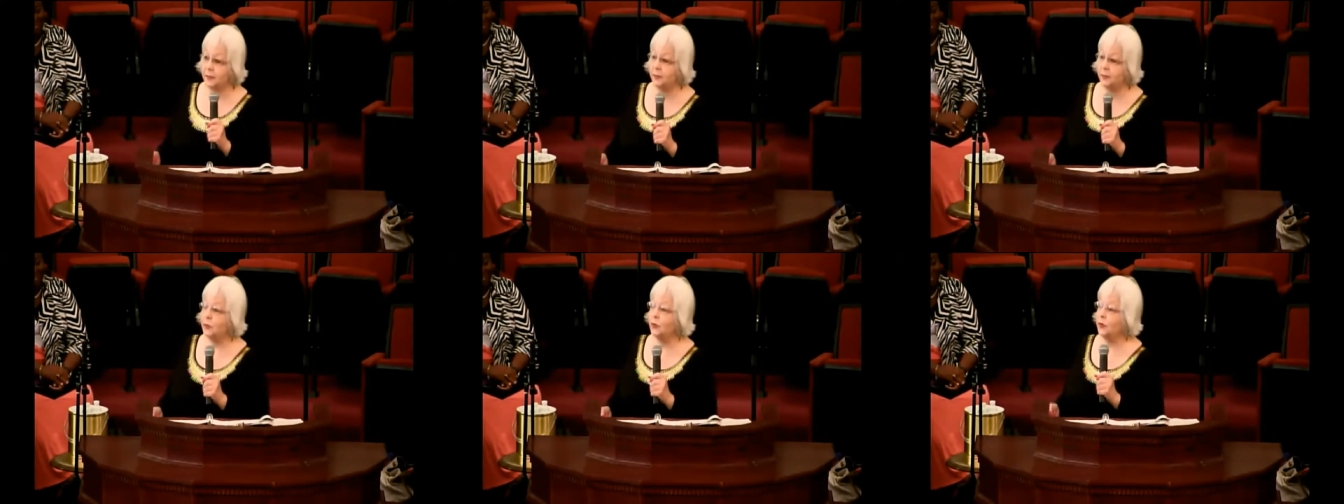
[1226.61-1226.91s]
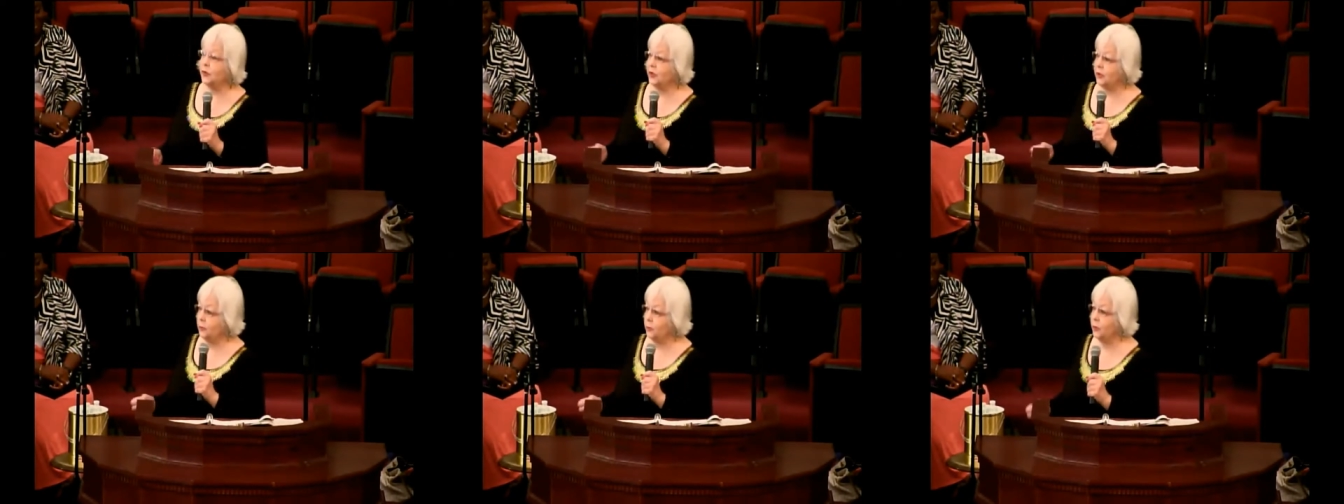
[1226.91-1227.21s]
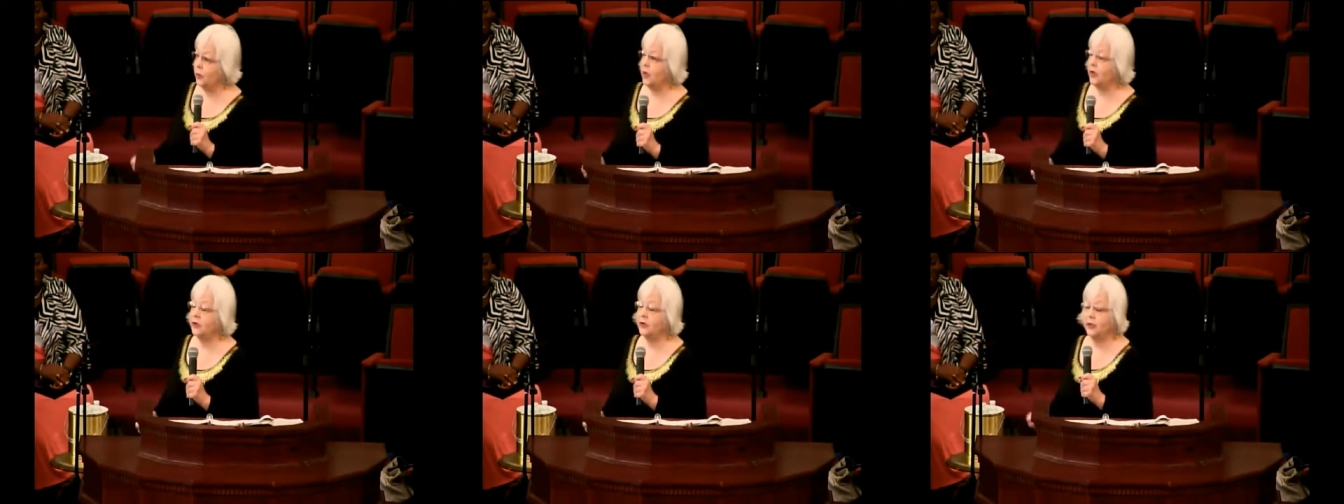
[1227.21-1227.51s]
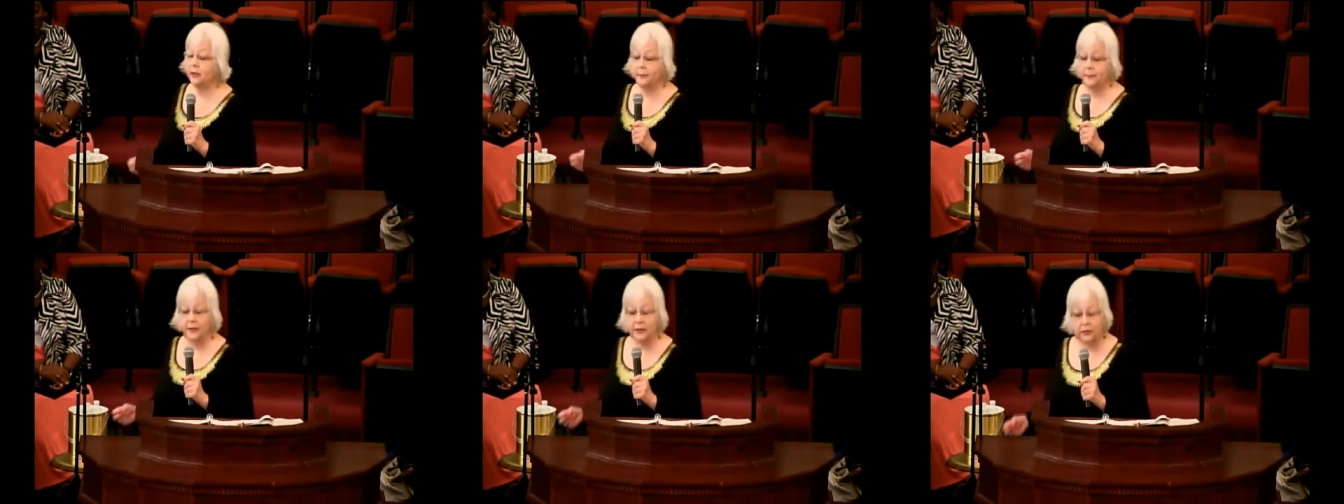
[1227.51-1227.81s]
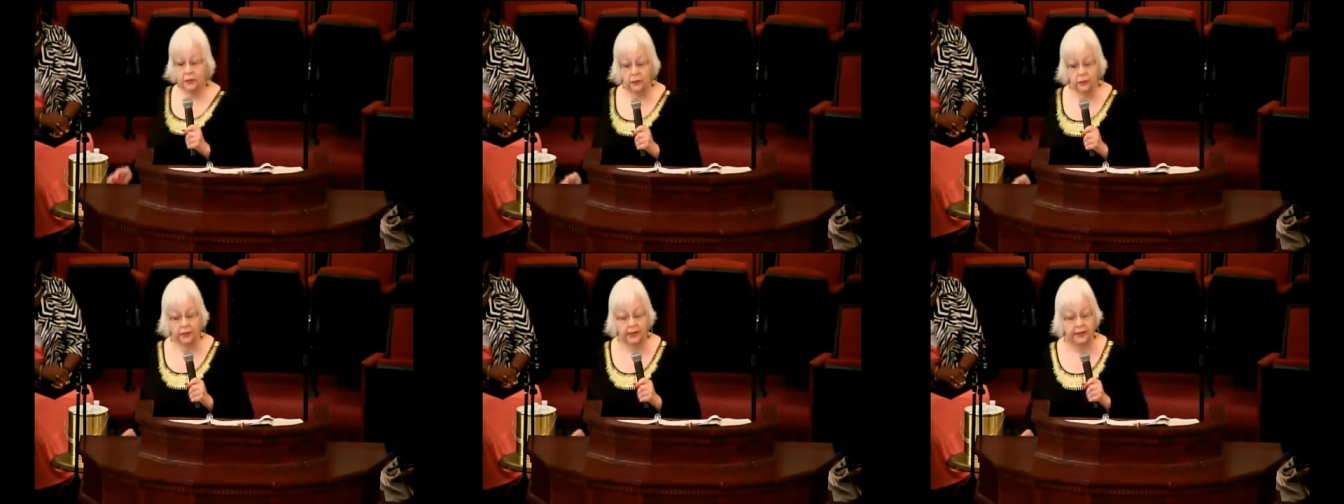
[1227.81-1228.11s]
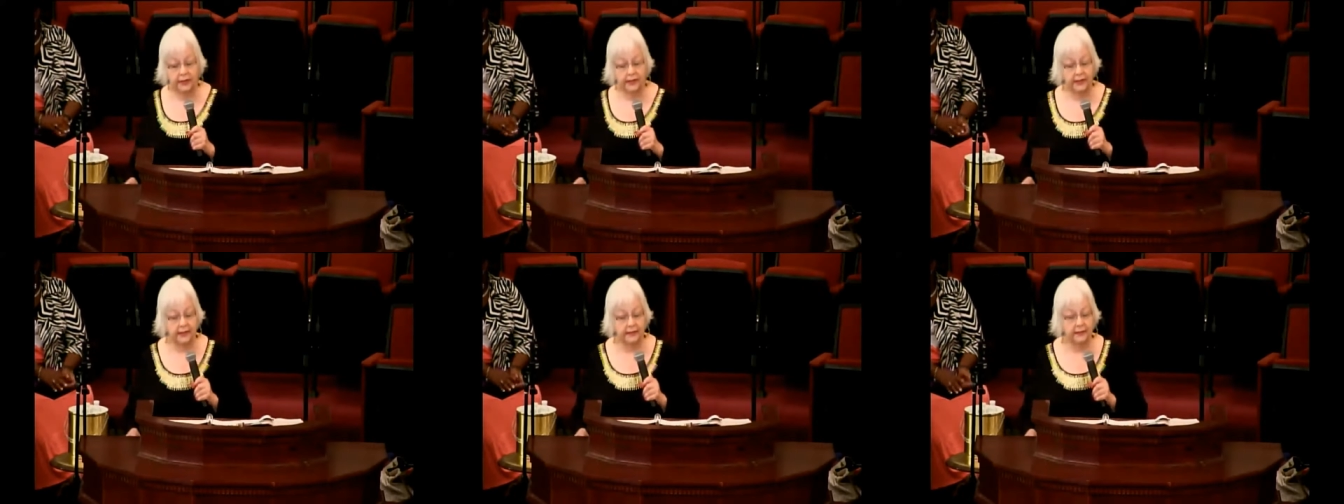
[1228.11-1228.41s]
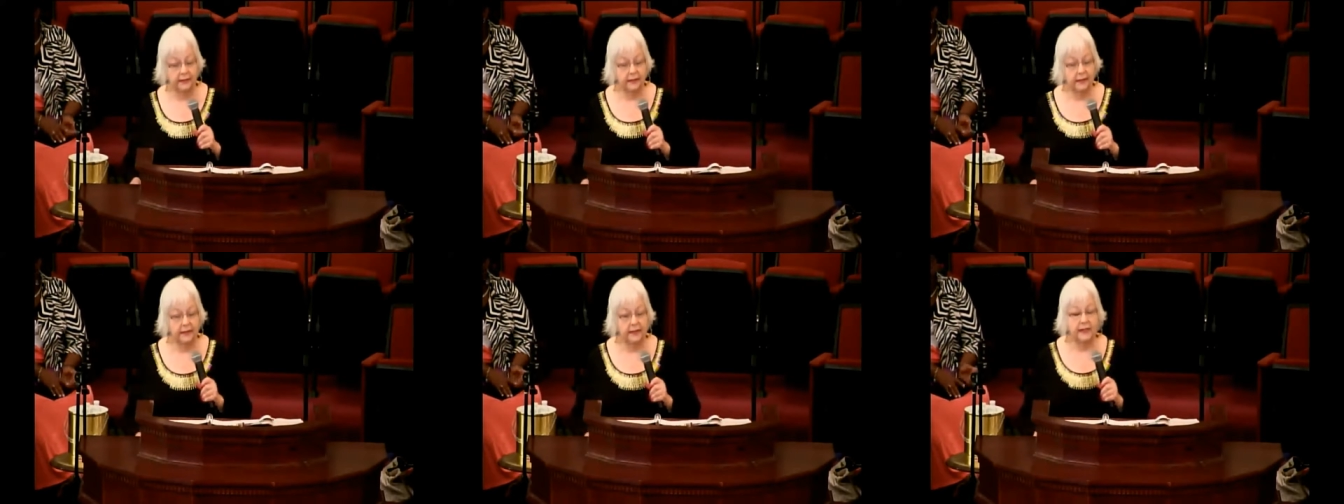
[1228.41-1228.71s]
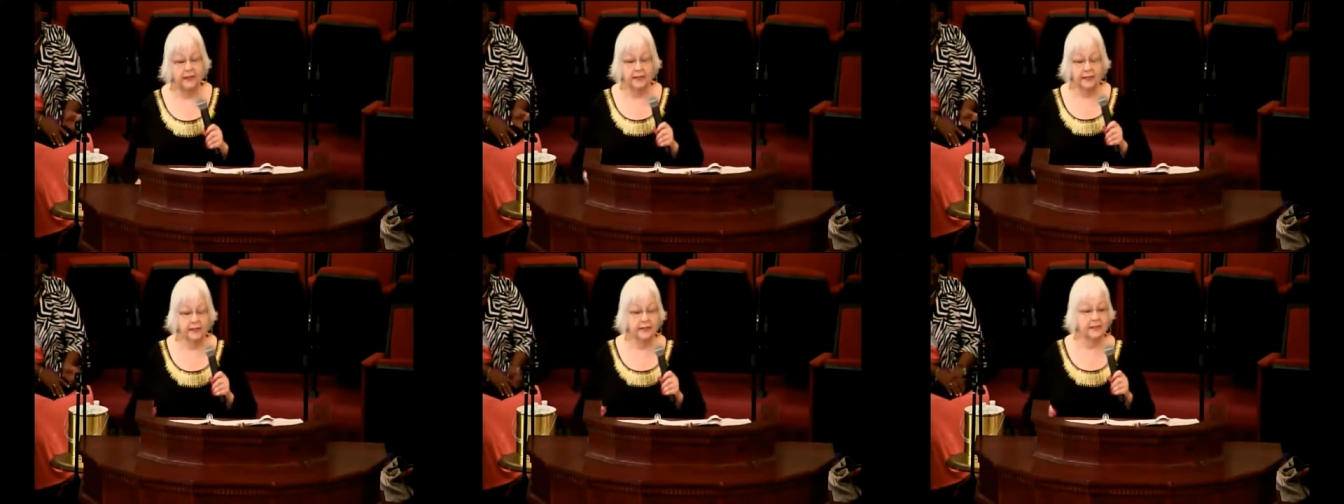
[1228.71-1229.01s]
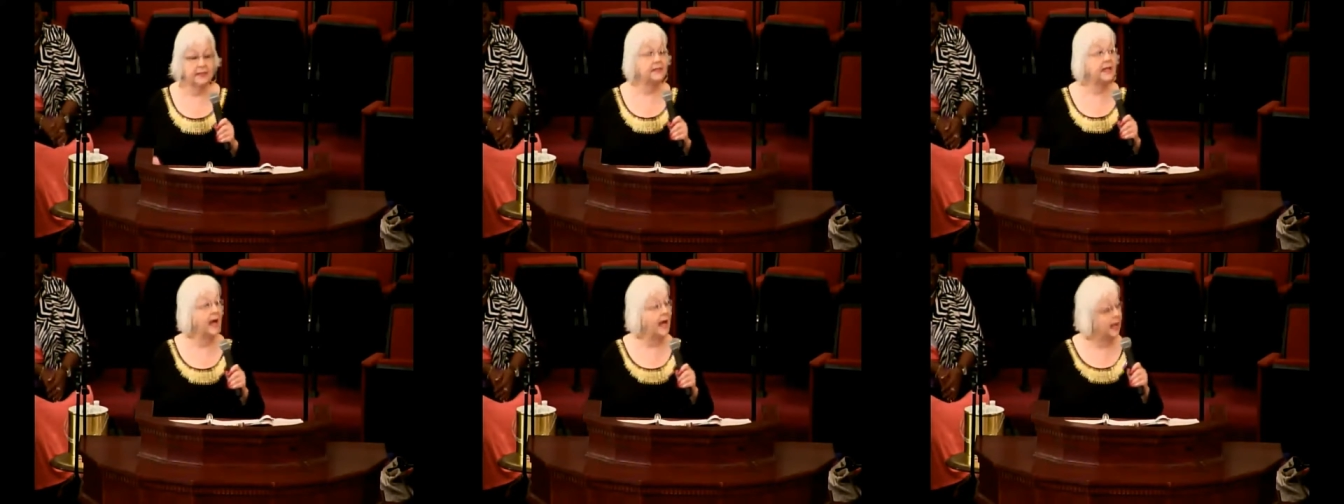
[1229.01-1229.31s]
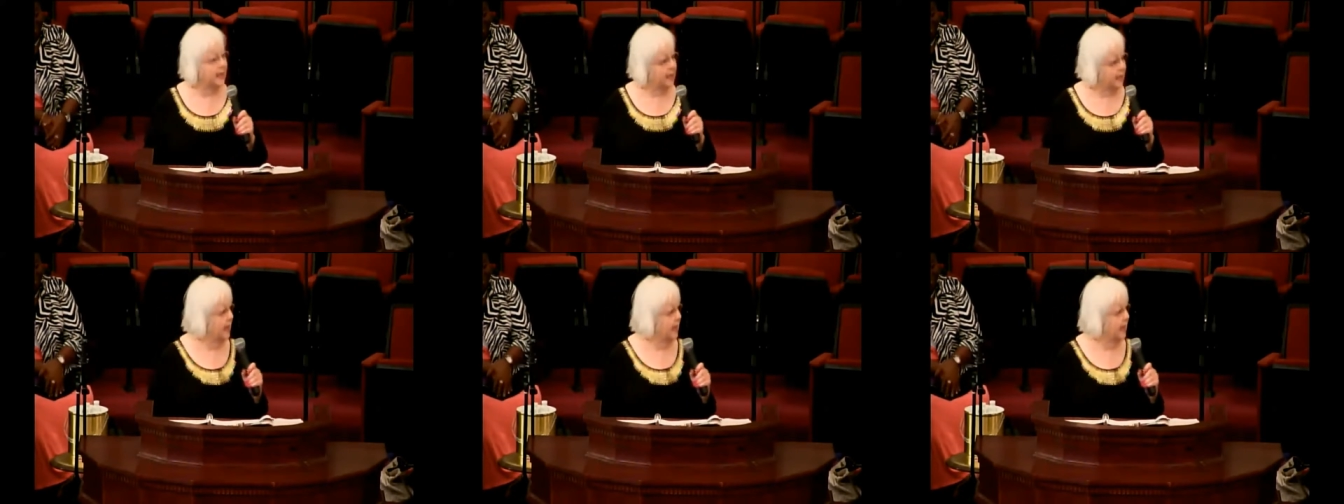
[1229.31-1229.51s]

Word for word: morning welcome and greeting does not